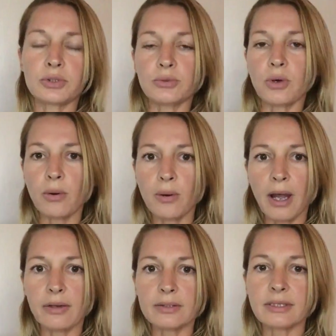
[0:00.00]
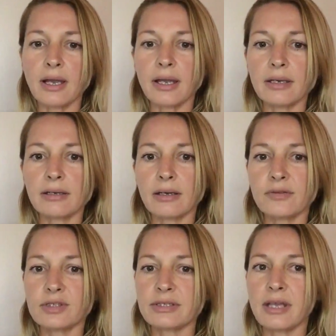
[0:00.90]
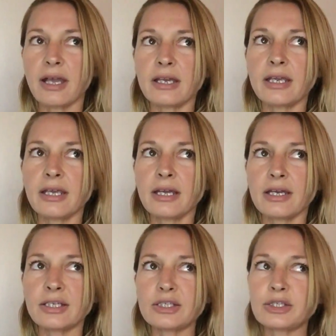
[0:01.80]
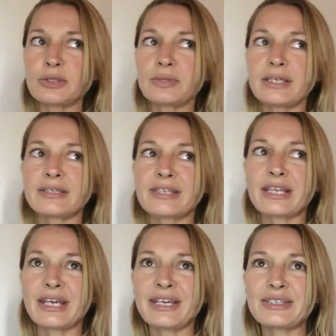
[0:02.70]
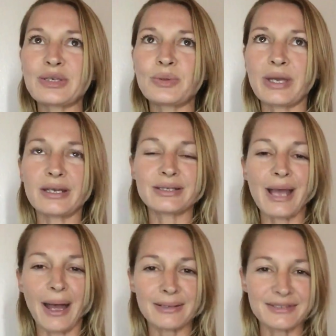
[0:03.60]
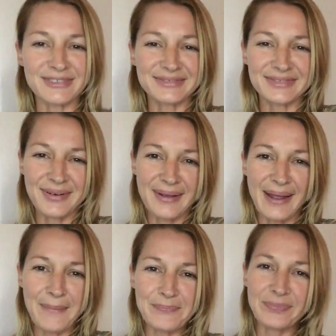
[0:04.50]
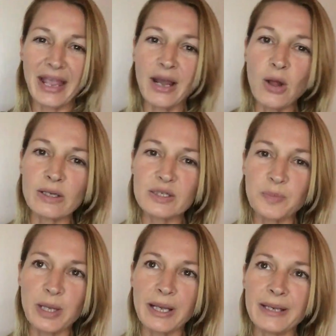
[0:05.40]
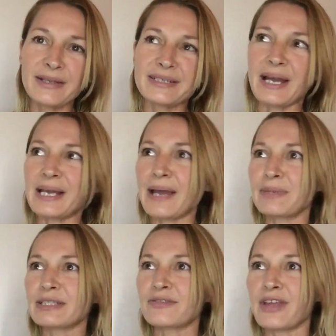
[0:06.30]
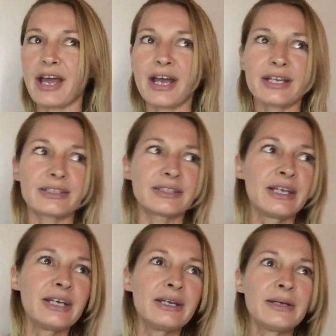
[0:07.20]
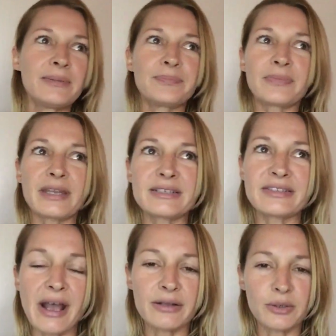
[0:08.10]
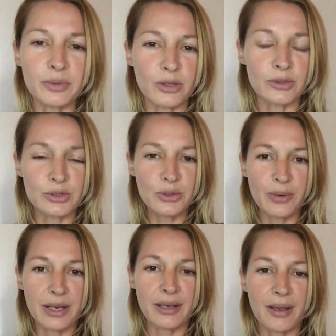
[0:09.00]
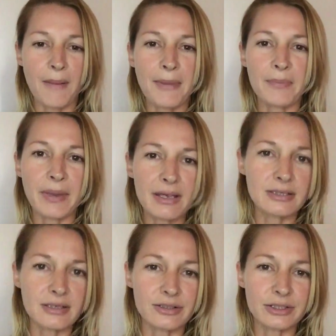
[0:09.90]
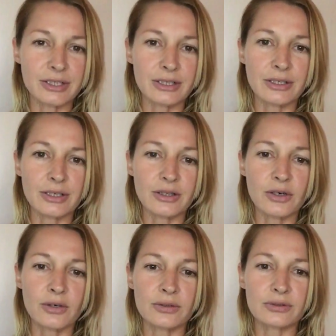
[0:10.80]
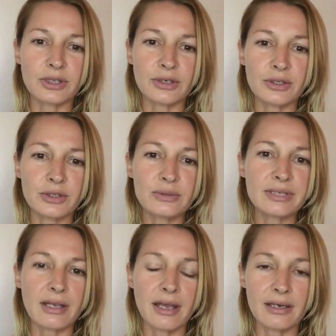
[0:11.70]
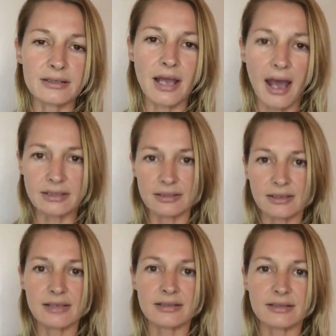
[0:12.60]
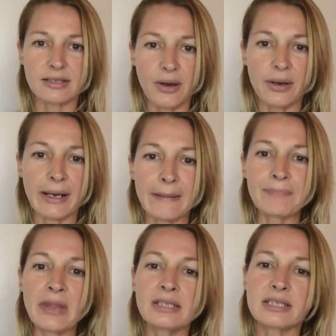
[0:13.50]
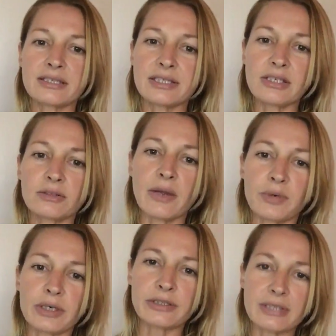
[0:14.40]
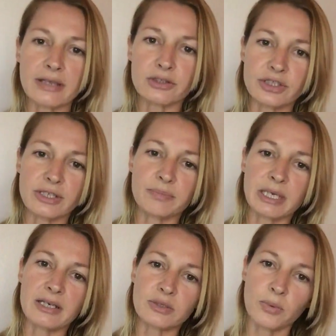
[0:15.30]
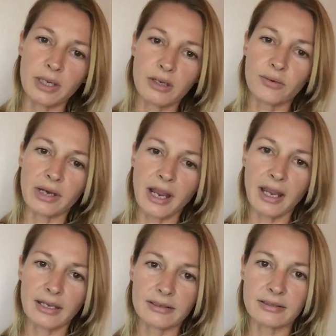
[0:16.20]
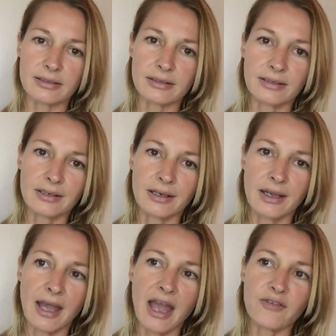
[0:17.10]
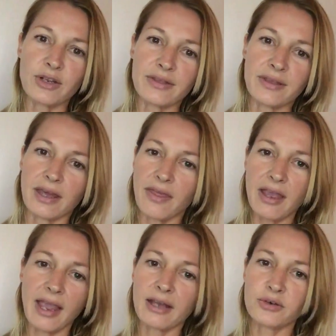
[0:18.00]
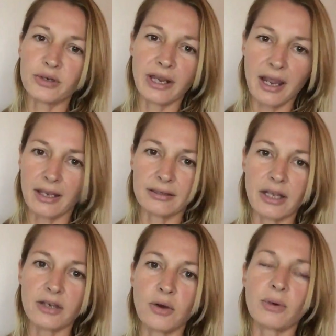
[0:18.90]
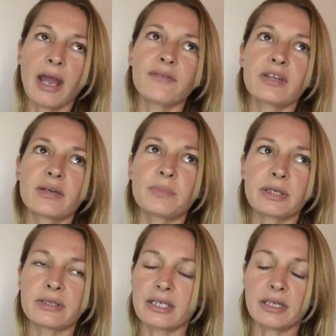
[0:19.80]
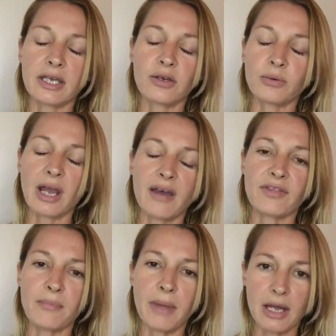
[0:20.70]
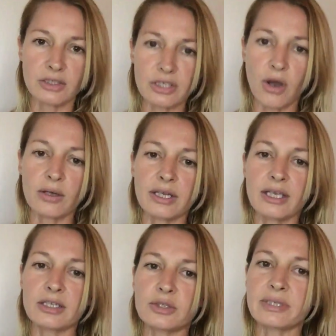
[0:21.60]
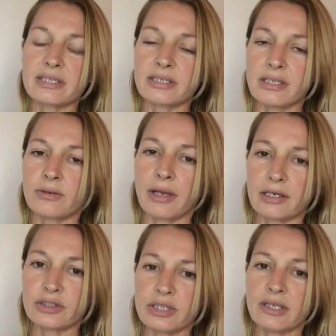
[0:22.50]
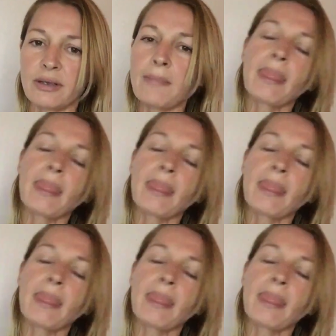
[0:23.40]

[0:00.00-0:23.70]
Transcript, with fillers: do go outside of society to do these things, you get attacked, okay? And I'll explain the dynamics of that and exactly what they're doing, but basically they're they're using any tactic necessary to steal lightworkers' energy because we create everything. They can't create. They don't have the ability. They don't have the magic. All they can do is steal energy